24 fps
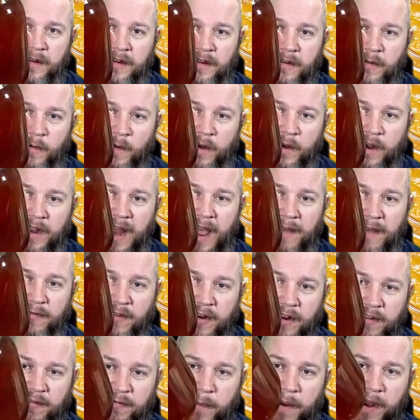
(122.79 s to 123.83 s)
didn't have
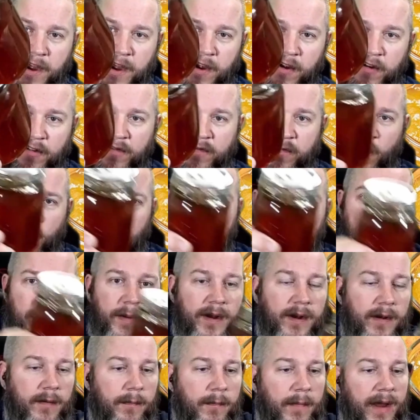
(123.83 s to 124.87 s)
enough pears for, but
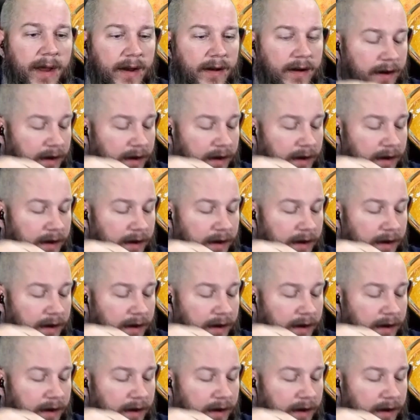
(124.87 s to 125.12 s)
man,